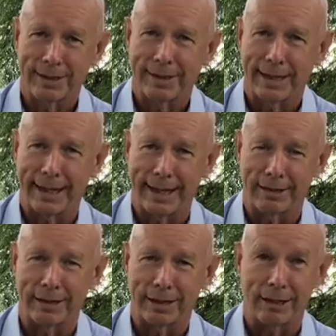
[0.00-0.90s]
and
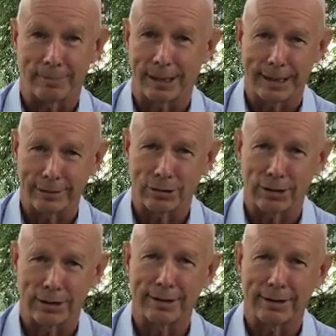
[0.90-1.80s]
now I'm a
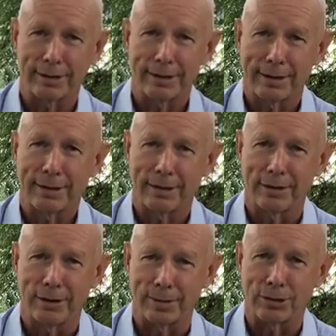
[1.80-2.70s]
councillor.
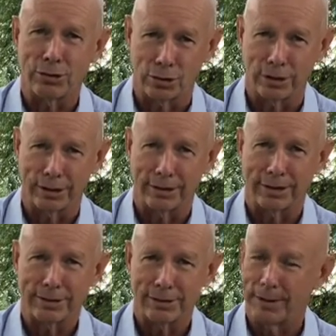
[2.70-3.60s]
I'm enjoying
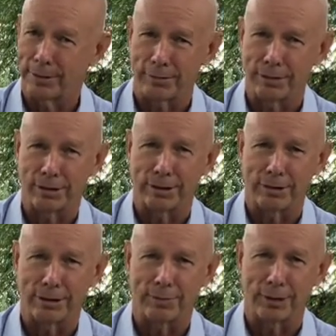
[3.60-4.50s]
some of the work I
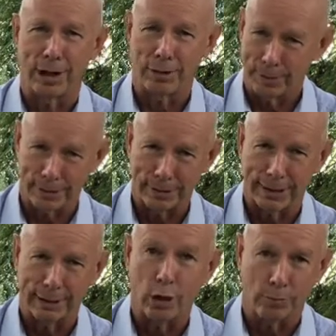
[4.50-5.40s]
did, but hoping to get
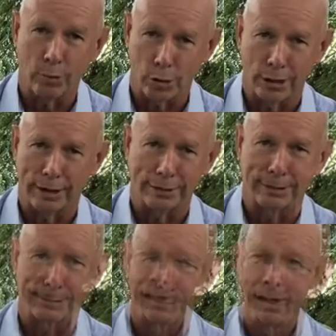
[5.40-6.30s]
a lot more done too.
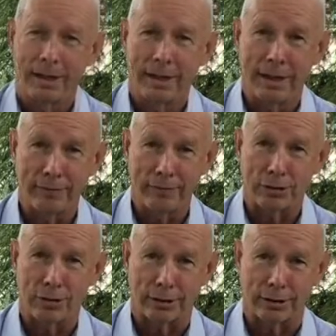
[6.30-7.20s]

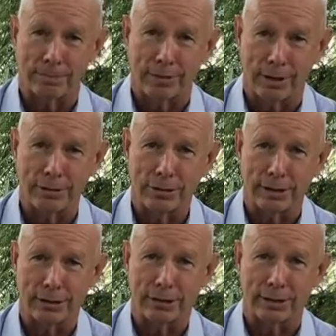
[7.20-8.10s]
Infrastructure
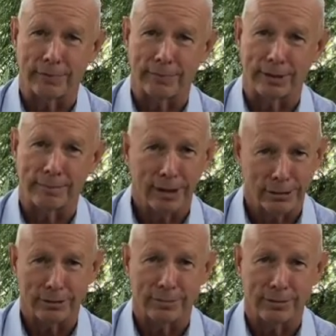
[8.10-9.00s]
projects have been
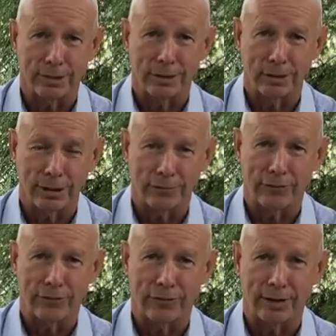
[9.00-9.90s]
most of my
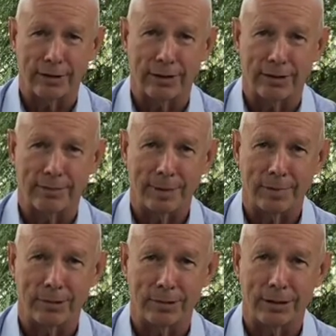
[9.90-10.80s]
life. I
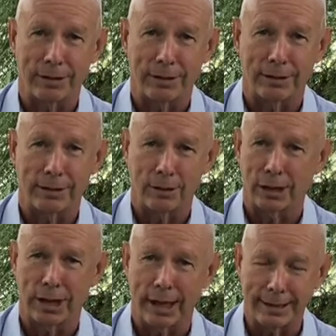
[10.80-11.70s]
remember in the early
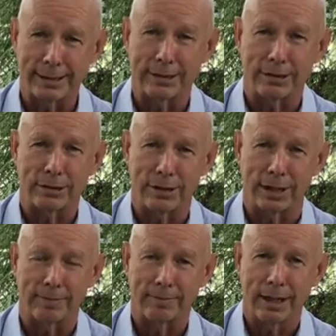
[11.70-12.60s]
80s,
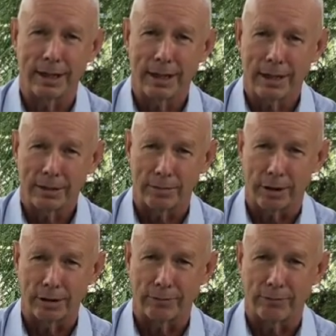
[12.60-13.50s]
the
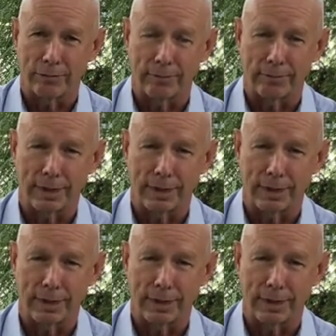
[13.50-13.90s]
road from